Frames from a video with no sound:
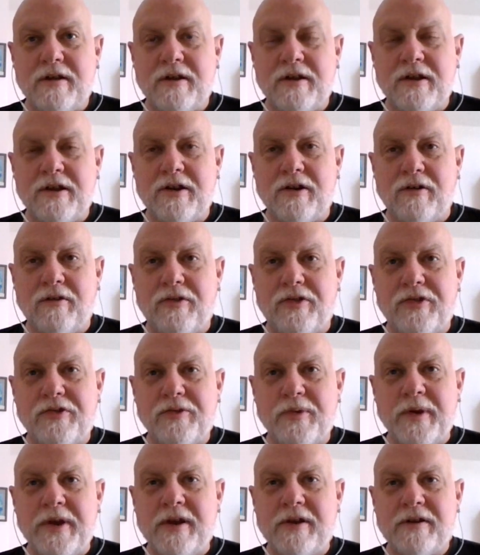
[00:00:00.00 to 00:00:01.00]
you know,
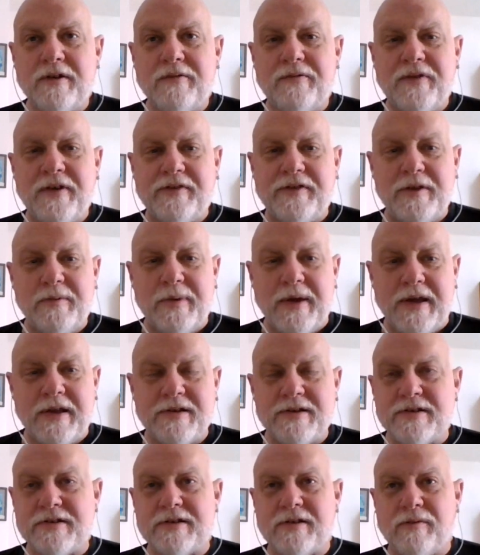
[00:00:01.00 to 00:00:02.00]
350
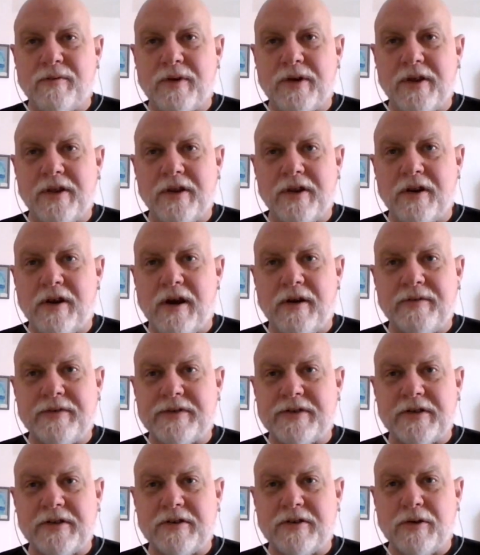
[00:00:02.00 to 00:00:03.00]
pages of one of the
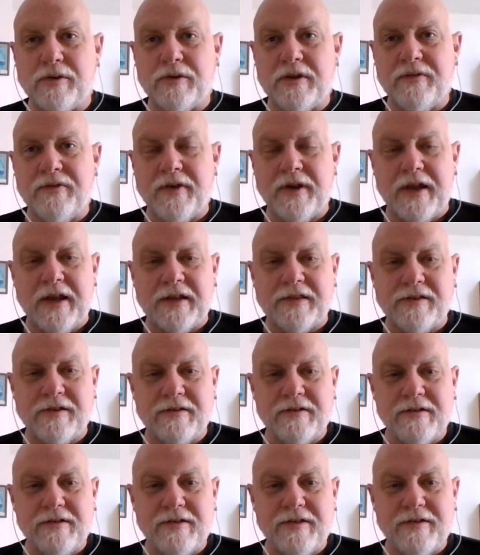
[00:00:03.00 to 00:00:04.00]
novels and totally forget
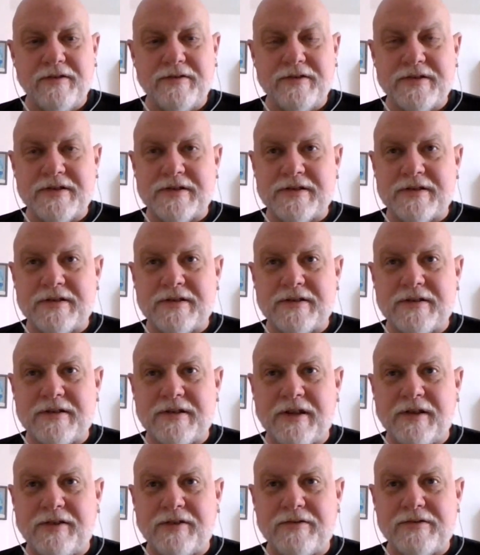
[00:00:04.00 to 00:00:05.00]
that
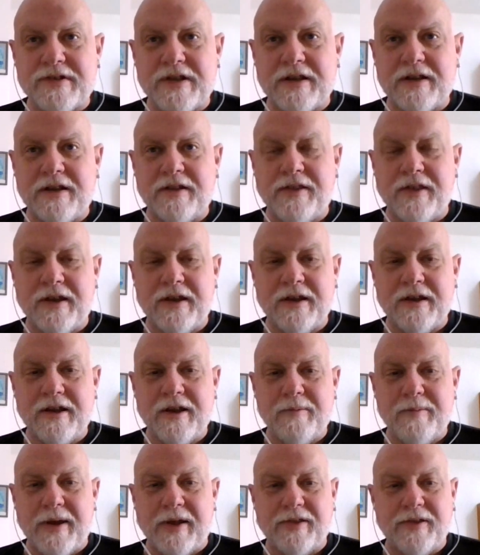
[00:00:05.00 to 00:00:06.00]
there's anything
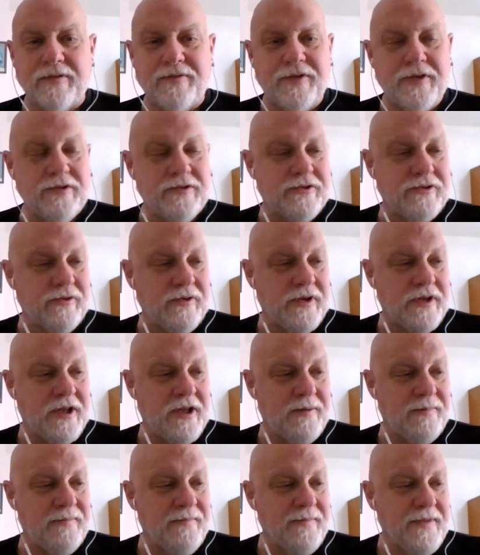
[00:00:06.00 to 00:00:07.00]
about the future in
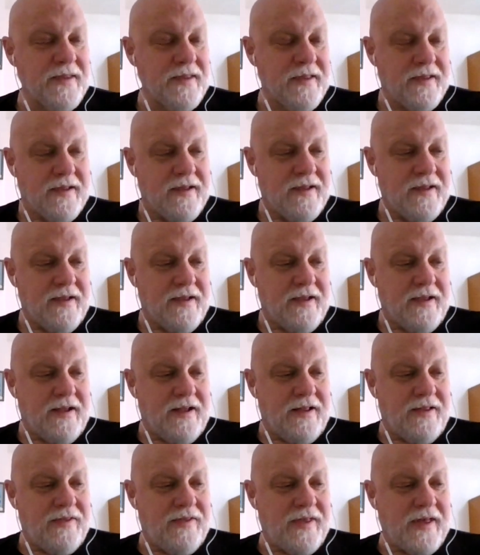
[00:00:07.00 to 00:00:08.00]
them.
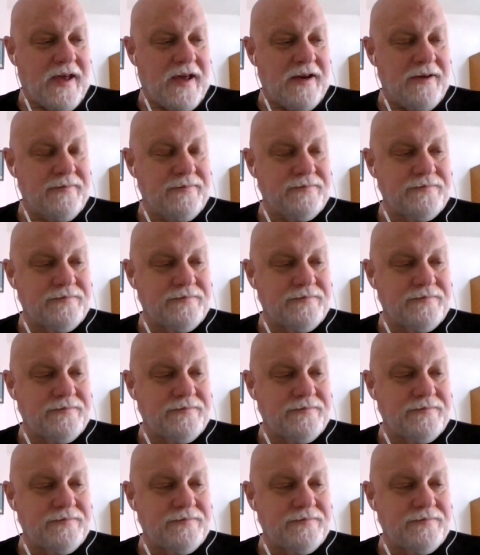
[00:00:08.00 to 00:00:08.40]
That,